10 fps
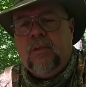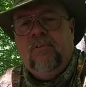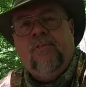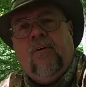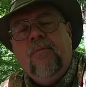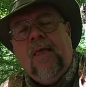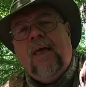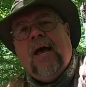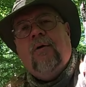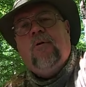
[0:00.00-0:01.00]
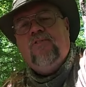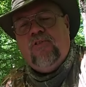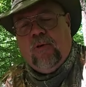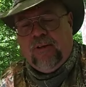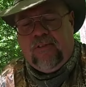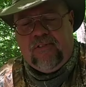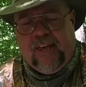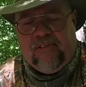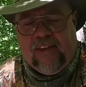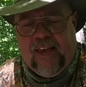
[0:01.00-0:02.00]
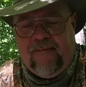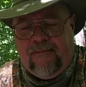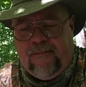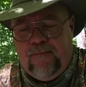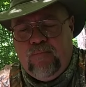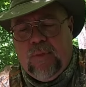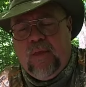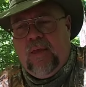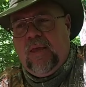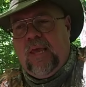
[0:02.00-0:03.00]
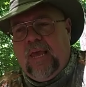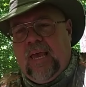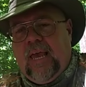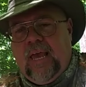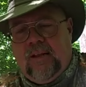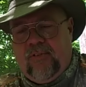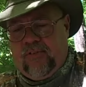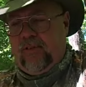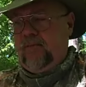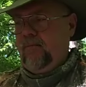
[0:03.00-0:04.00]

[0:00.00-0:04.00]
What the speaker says: So I want you all to stay safe. And